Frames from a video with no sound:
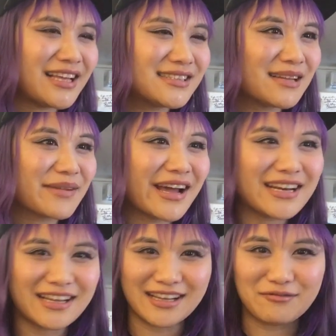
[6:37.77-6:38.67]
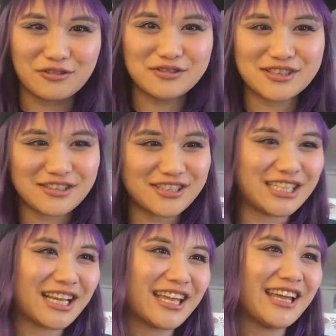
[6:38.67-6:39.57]
He's some kind of rooster
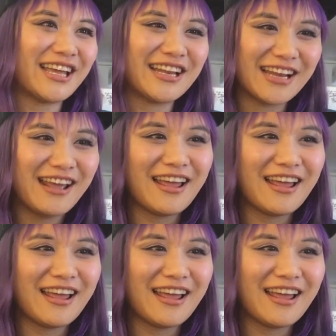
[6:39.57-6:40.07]
chicken.